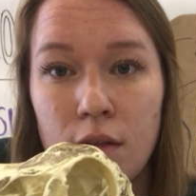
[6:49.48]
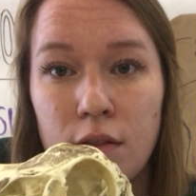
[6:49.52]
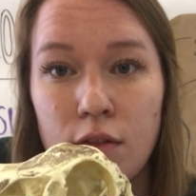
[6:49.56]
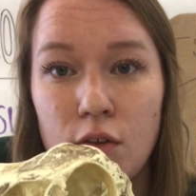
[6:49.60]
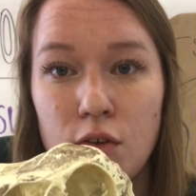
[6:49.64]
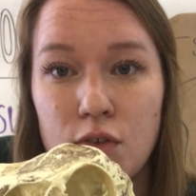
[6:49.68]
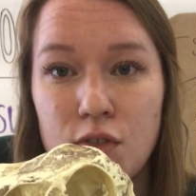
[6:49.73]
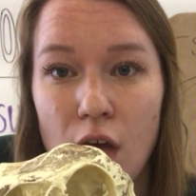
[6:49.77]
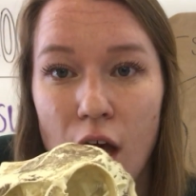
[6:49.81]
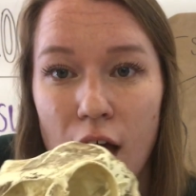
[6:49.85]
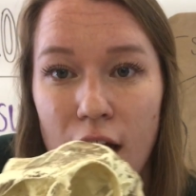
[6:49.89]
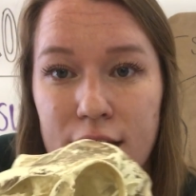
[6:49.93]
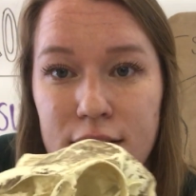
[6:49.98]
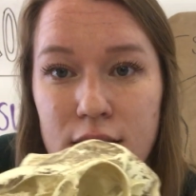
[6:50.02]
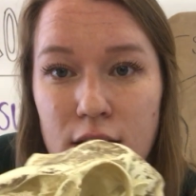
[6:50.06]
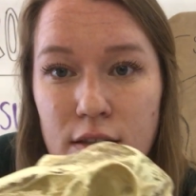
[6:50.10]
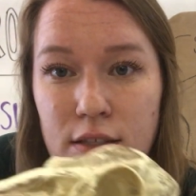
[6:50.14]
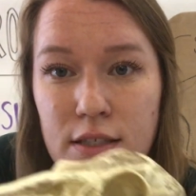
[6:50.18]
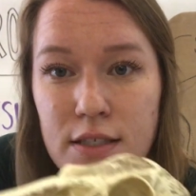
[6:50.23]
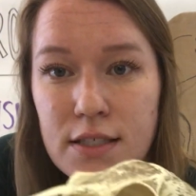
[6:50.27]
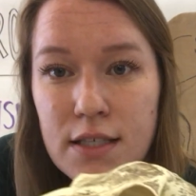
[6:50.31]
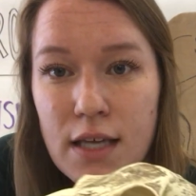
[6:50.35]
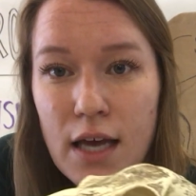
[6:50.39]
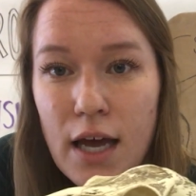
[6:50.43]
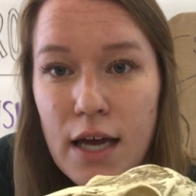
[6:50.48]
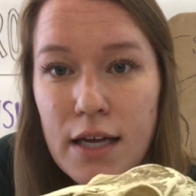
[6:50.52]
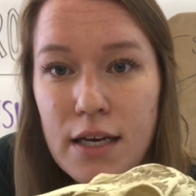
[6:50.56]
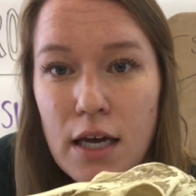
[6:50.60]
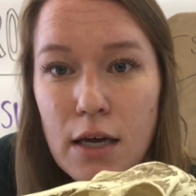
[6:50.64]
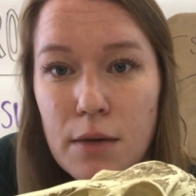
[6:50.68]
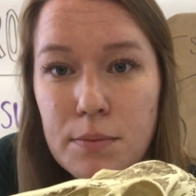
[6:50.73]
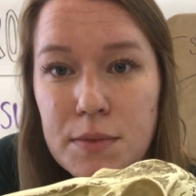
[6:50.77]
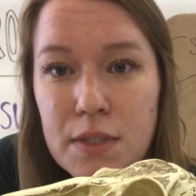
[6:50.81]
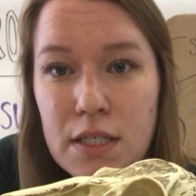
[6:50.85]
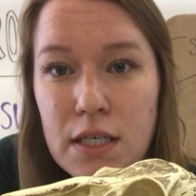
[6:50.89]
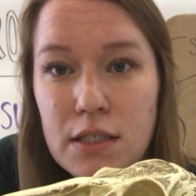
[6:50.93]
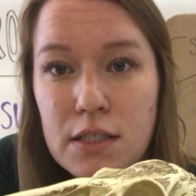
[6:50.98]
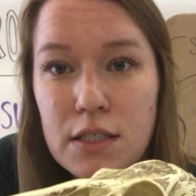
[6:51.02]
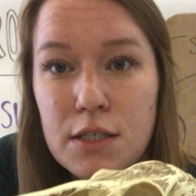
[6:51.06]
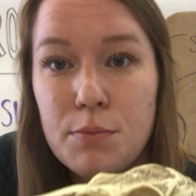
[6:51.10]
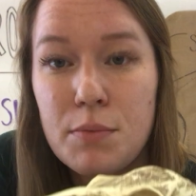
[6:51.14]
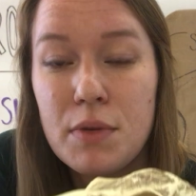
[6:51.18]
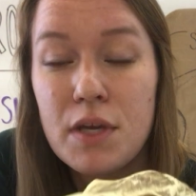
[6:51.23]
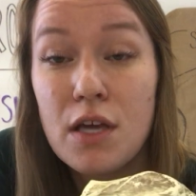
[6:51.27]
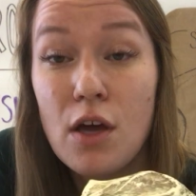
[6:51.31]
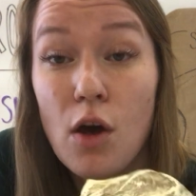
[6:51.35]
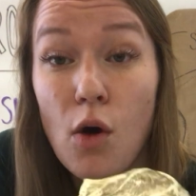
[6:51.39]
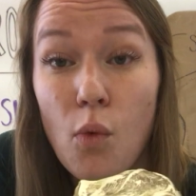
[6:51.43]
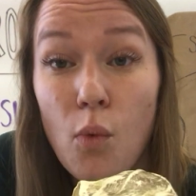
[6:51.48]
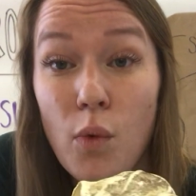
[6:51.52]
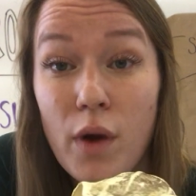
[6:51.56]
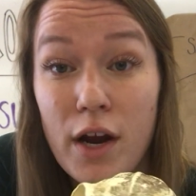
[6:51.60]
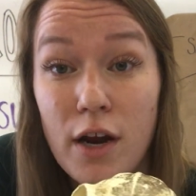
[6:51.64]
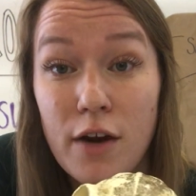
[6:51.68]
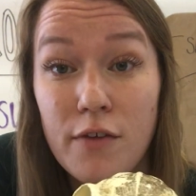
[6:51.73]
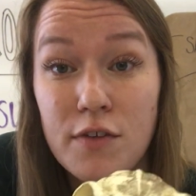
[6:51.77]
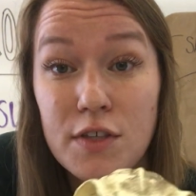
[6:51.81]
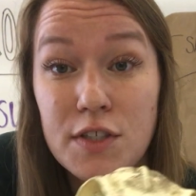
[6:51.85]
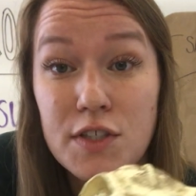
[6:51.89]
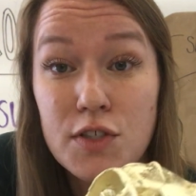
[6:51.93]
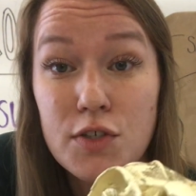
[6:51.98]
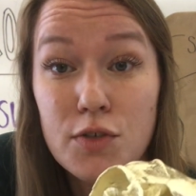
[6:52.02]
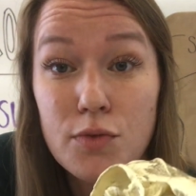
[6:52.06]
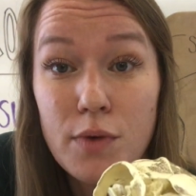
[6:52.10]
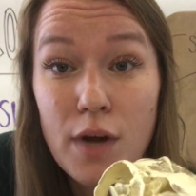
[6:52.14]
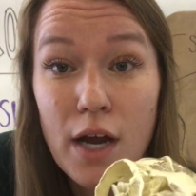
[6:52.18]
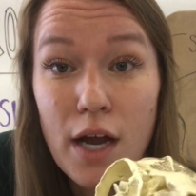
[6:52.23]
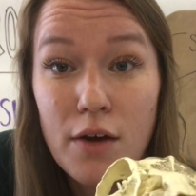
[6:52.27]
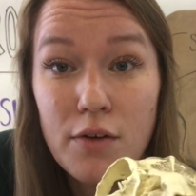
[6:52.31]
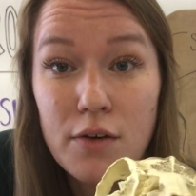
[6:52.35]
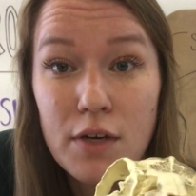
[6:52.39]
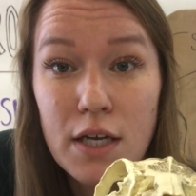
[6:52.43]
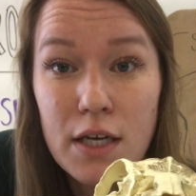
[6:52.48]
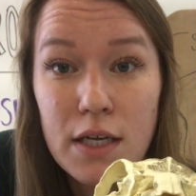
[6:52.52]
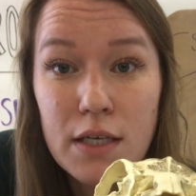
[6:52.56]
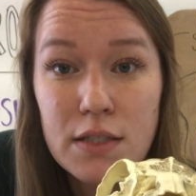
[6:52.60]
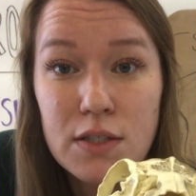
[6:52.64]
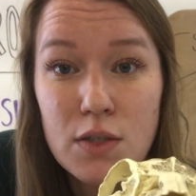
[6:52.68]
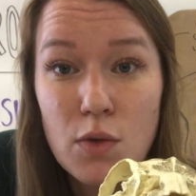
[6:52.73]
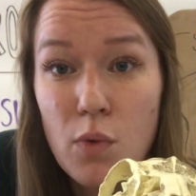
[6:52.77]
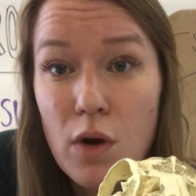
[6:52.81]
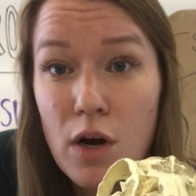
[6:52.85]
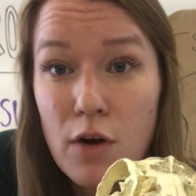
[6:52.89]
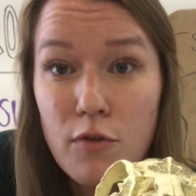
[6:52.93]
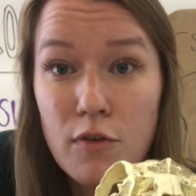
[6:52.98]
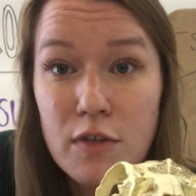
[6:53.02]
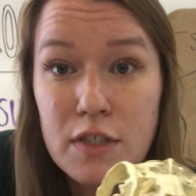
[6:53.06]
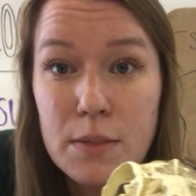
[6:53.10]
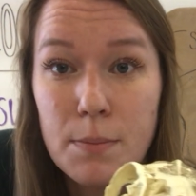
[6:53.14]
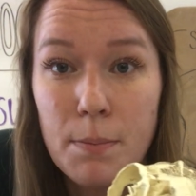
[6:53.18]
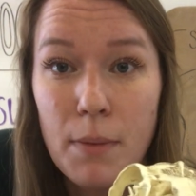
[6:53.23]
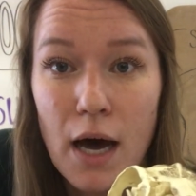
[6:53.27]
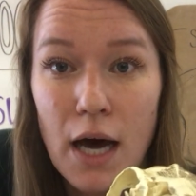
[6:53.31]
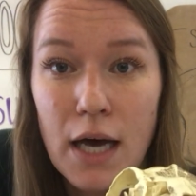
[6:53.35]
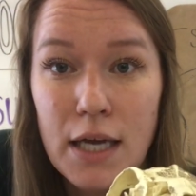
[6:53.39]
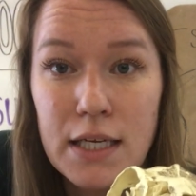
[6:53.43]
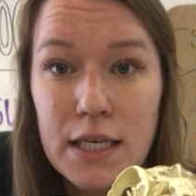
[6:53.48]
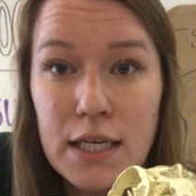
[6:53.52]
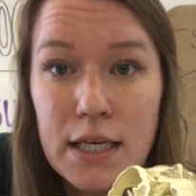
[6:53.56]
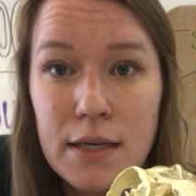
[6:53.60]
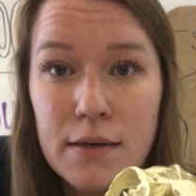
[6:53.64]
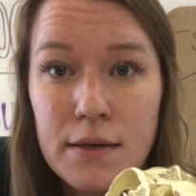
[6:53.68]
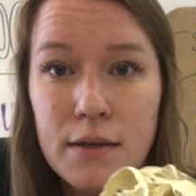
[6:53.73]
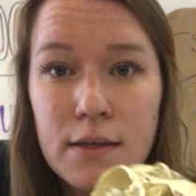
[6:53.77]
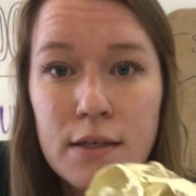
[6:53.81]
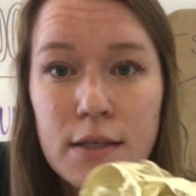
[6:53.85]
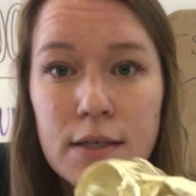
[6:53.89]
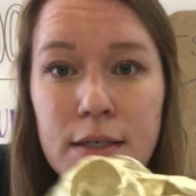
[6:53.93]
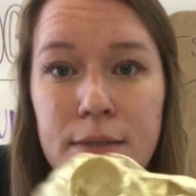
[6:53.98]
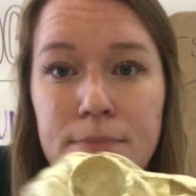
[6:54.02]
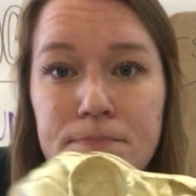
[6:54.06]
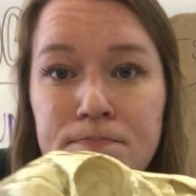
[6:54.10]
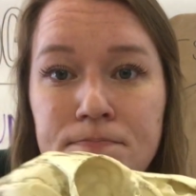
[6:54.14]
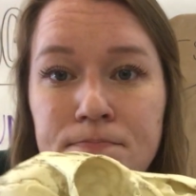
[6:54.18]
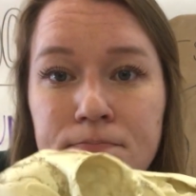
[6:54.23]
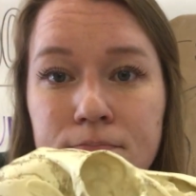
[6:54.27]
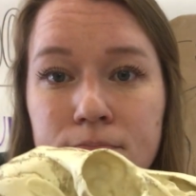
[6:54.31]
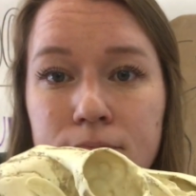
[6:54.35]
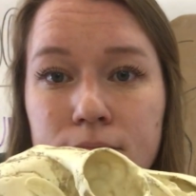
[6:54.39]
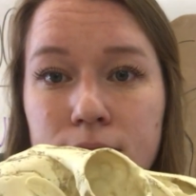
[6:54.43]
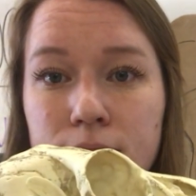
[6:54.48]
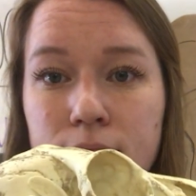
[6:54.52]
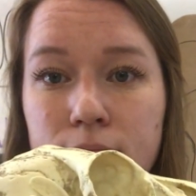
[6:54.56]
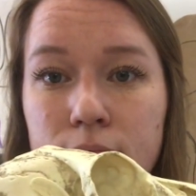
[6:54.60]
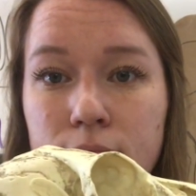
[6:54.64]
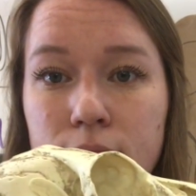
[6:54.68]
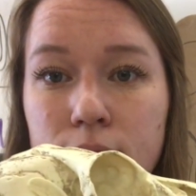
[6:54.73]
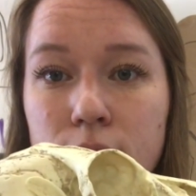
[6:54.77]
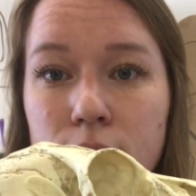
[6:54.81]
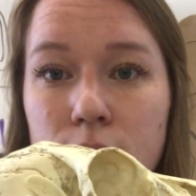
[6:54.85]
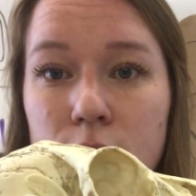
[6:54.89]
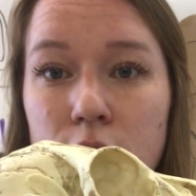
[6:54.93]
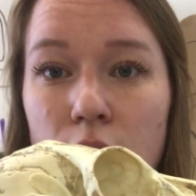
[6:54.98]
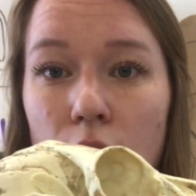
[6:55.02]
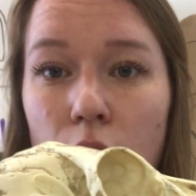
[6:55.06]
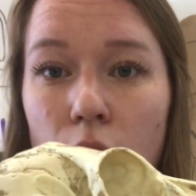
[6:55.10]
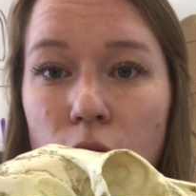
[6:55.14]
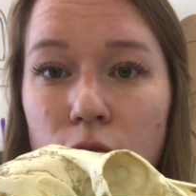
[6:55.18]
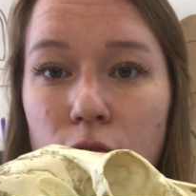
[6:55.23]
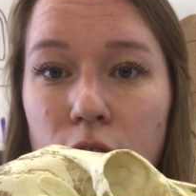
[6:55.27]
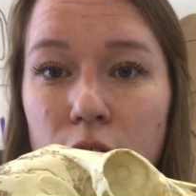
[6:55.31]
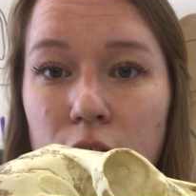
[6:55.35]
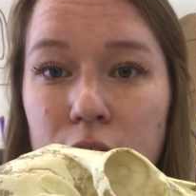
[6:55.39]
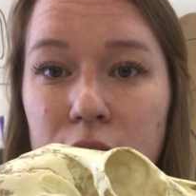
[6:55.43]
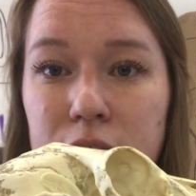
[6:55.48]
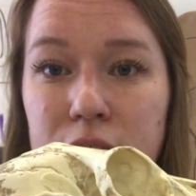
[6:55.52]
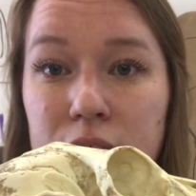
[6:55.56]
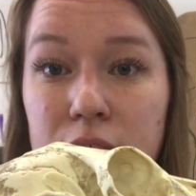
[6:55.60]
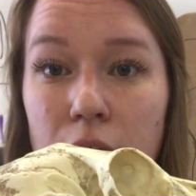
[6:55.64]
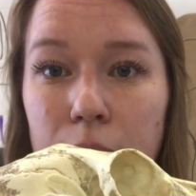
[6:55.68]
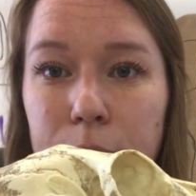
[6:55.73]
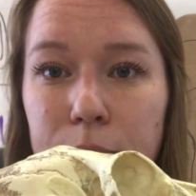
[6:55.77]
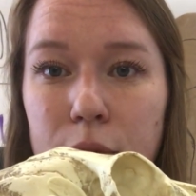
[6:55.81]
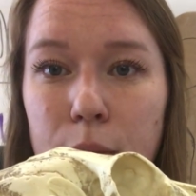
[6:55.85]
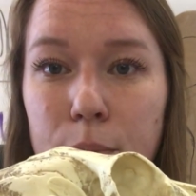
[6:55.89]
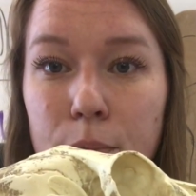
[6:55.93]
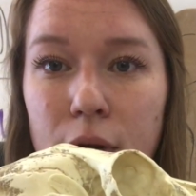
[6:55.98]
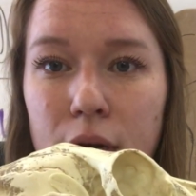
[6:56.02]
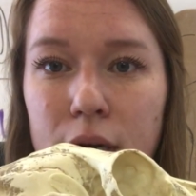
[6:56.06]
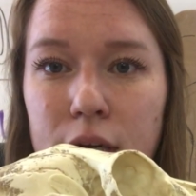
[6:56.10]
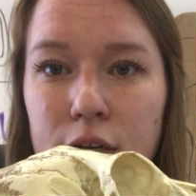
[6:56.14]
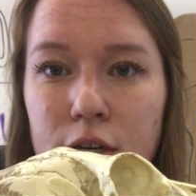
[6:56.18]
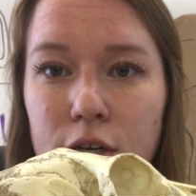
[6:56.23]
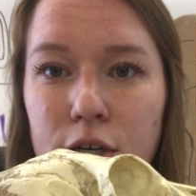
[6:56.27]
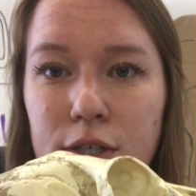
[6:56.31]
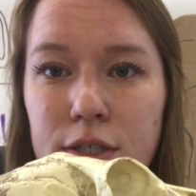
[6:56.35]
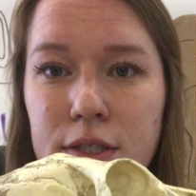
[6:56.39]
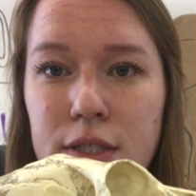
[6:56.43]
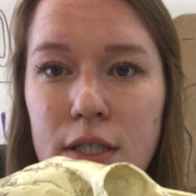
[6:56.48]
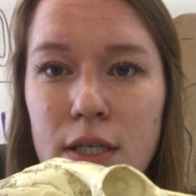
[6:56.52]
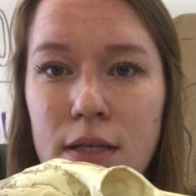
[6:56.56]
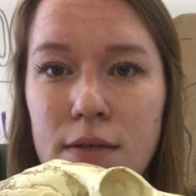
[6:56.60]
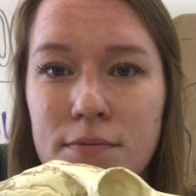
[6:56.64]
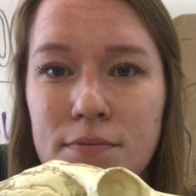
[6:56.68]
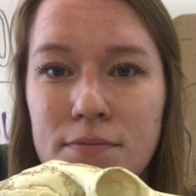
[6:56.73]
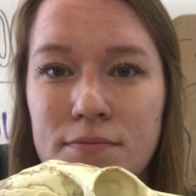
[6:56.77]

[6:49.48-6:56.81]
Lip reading: Those eyes on the side helps it to be aware of its surroundings, aware of its body, to hopefully escape the predators.